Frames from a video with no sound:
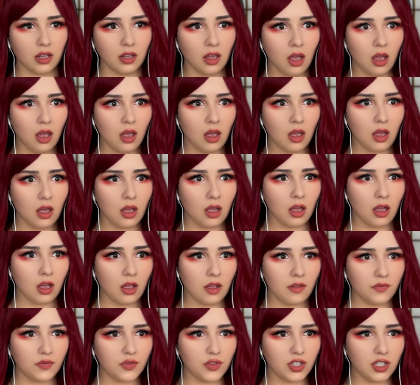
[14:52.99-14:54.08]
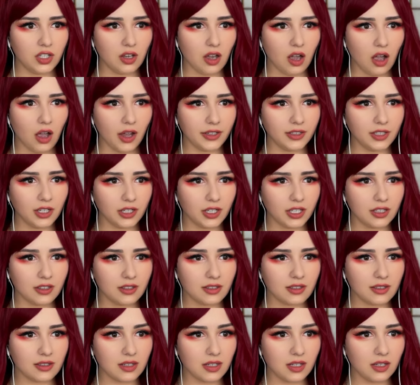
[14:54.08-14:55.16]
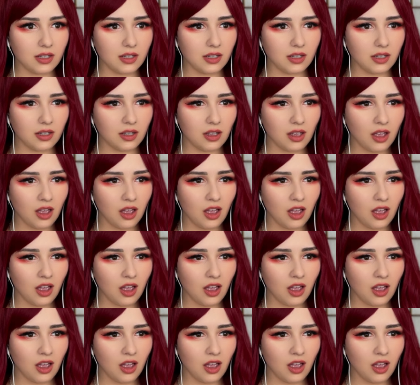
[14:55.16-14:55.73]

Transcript: can. The eye that can see!